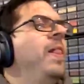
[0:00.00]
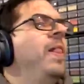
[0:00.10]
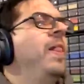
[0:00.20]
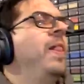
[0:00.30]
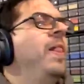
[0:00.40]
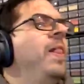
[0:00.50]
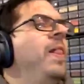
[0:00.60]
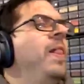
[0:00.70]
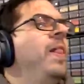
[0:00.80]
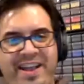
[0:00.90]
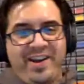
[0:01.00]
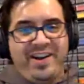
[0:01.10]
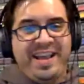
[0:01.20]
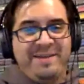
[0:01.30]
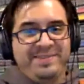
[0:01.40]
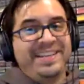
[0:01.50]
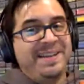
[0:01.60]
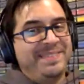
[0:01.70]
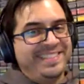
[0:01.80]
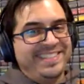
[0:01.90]
Moved with that car. That car
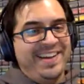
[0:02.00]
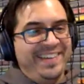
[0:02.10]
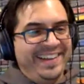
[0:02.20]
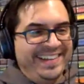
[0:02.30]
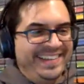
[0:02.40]
kept us going.